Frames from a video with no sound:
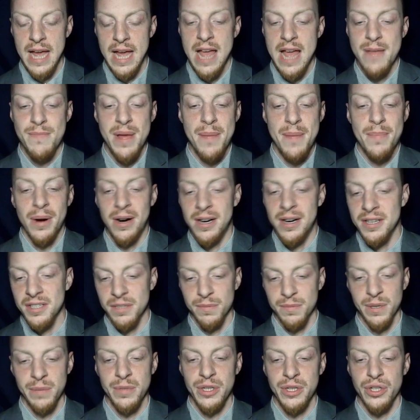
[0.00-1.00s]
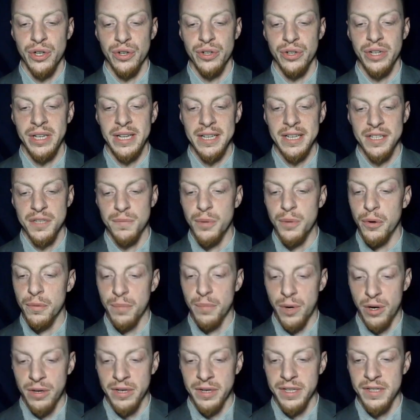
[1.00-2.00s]
and may possibly be turned against both
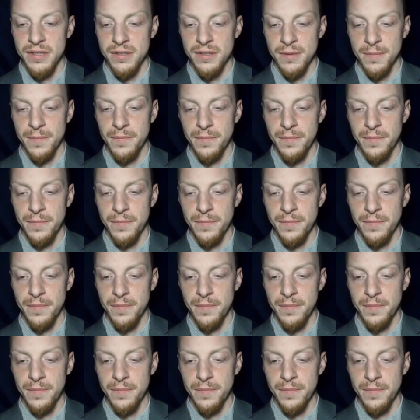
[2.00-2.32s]
parties.